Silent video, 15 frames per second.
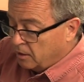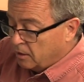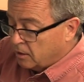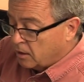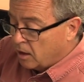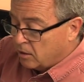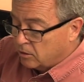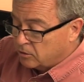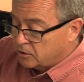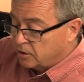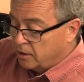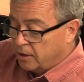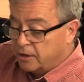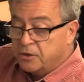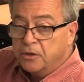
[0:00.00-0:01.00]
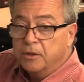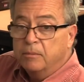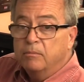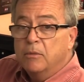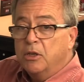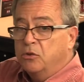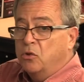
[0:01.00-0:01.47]
color selection
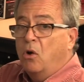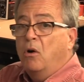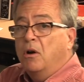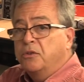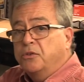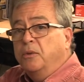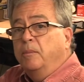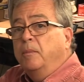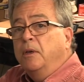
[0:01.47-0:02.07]
is awesome.